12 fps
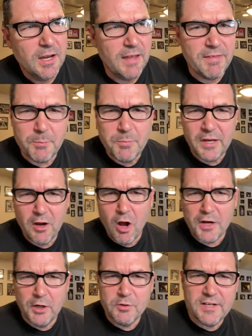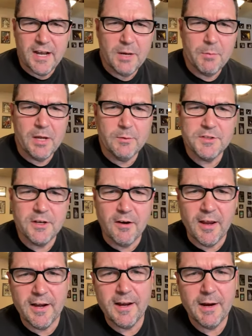And then Big Audio Dynamite was
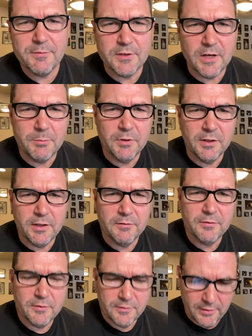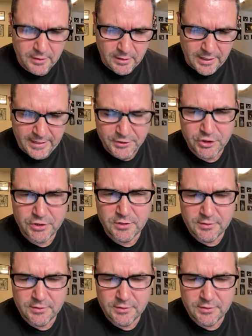created after, I believe, The Clash.